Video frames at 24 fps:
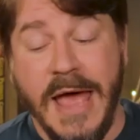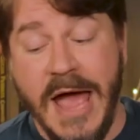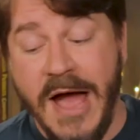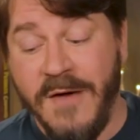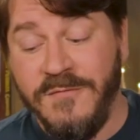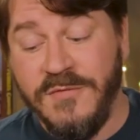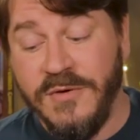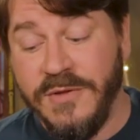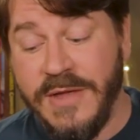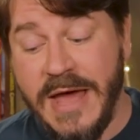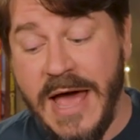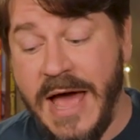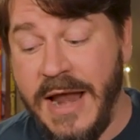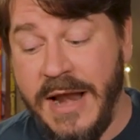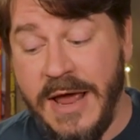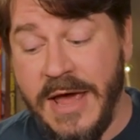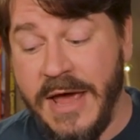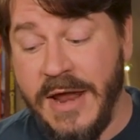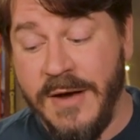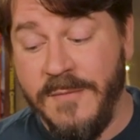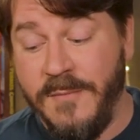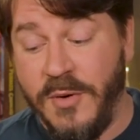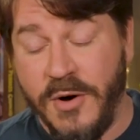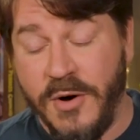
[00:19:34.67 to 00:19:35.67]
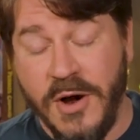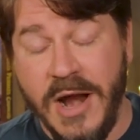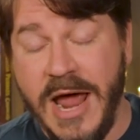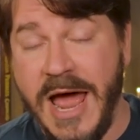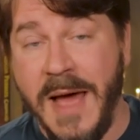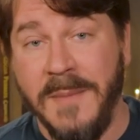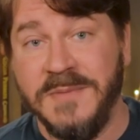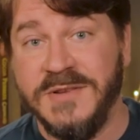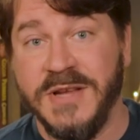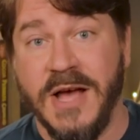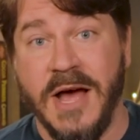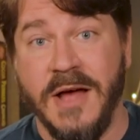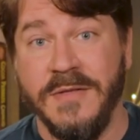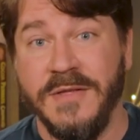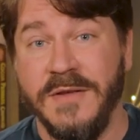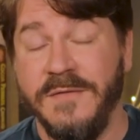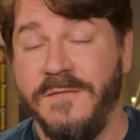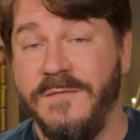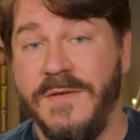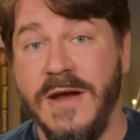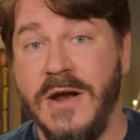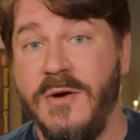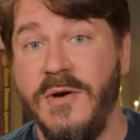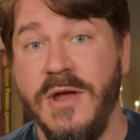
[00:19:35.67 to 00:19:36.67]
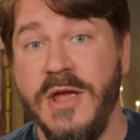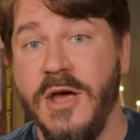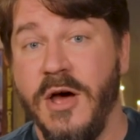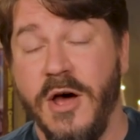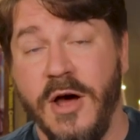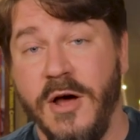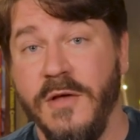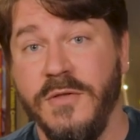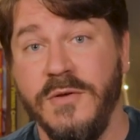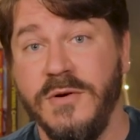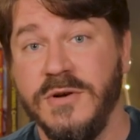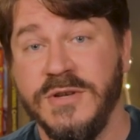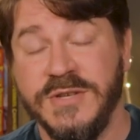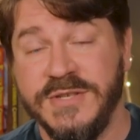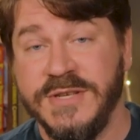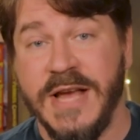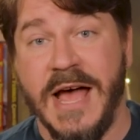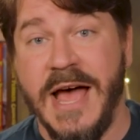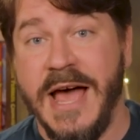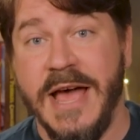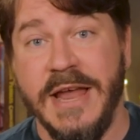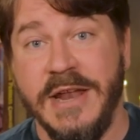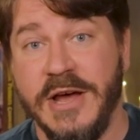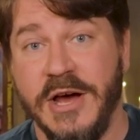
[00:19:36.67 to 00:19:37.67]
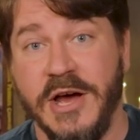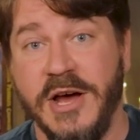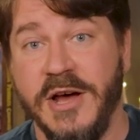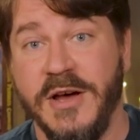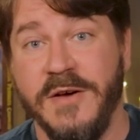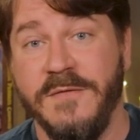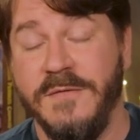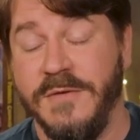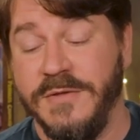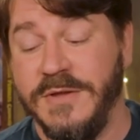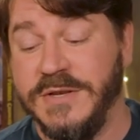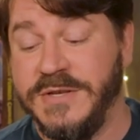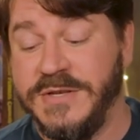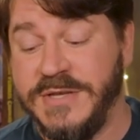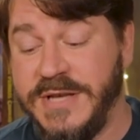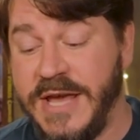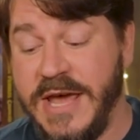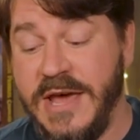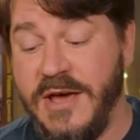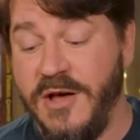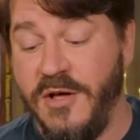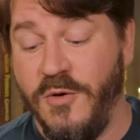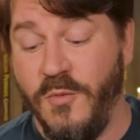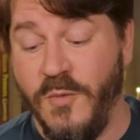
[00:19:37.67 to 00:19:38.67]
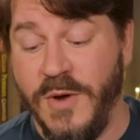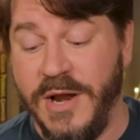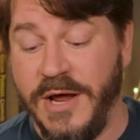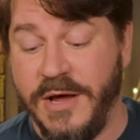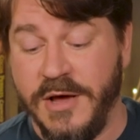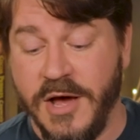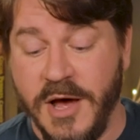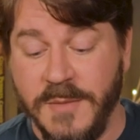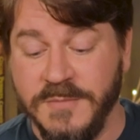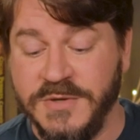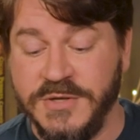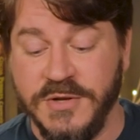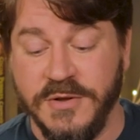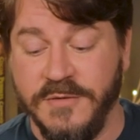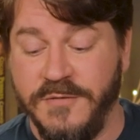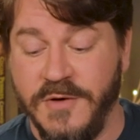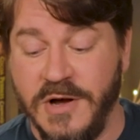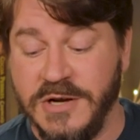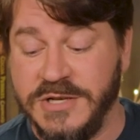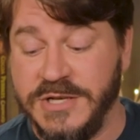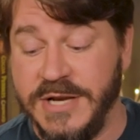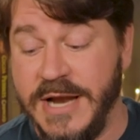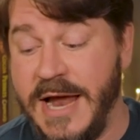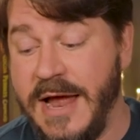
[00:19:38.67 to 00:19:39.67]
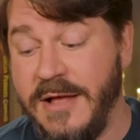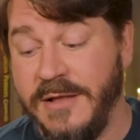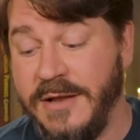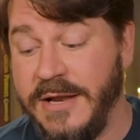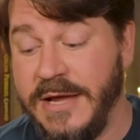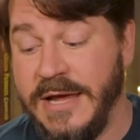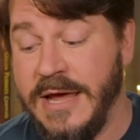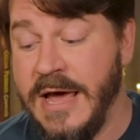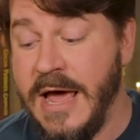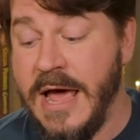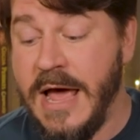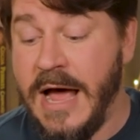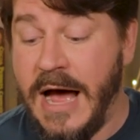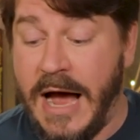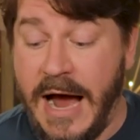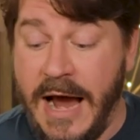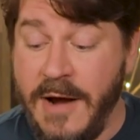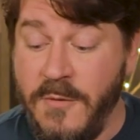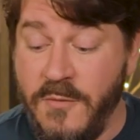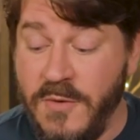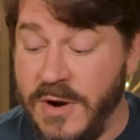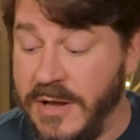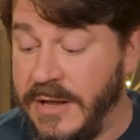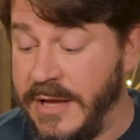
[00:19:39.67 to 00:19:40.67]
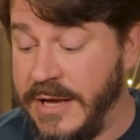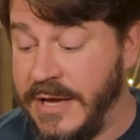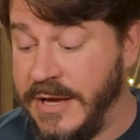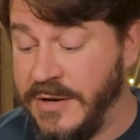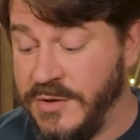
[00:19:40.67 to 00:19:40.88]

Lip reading: After that, and perhaps on the very other side of the scale when it comes to the functionality, I really